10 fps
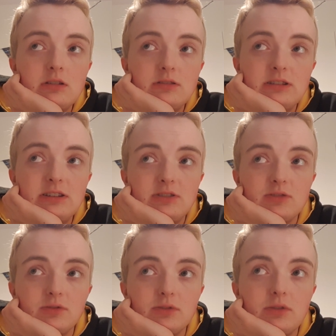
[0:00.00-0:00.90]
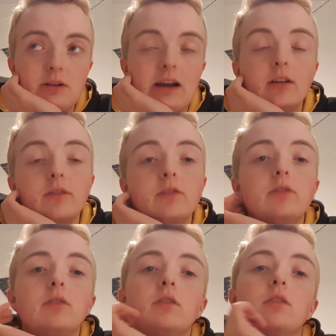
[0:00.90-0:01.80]
teachers also have
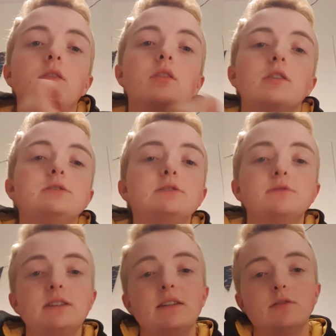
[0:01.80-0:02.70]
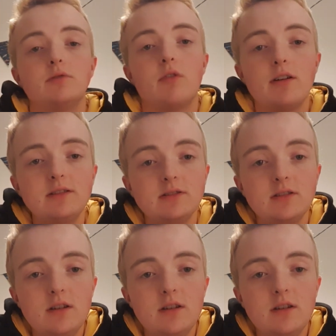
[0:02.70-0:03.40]
a duty and a right